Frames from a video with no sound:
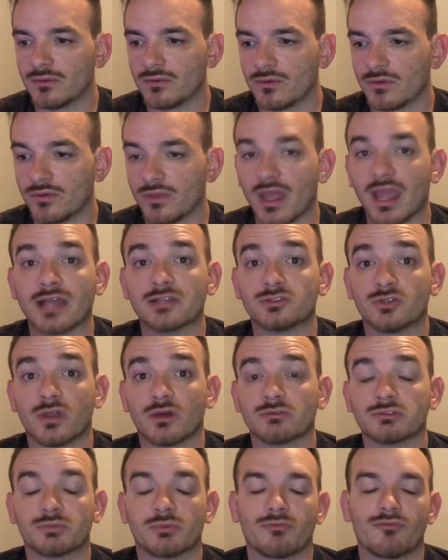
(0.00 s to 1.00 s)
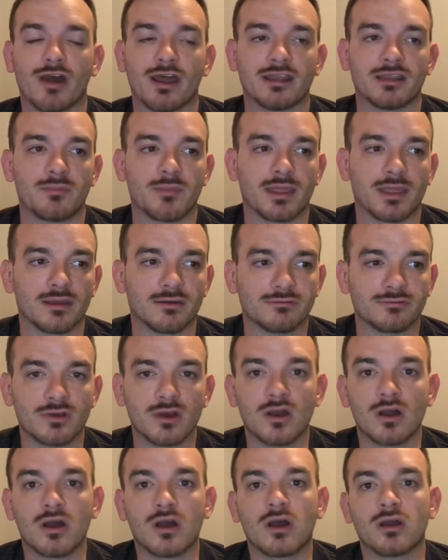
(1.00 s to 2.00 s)
or the answer that was provided to me of,
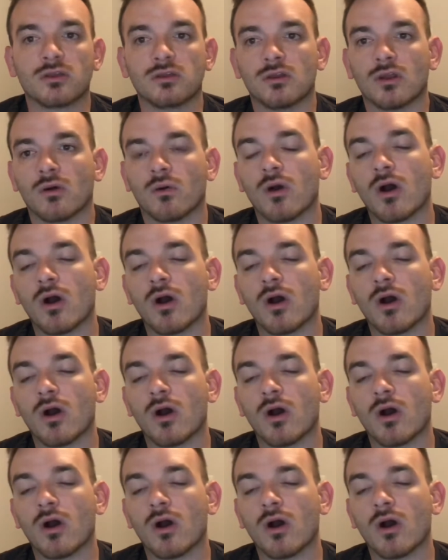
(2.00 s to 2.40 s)
you know,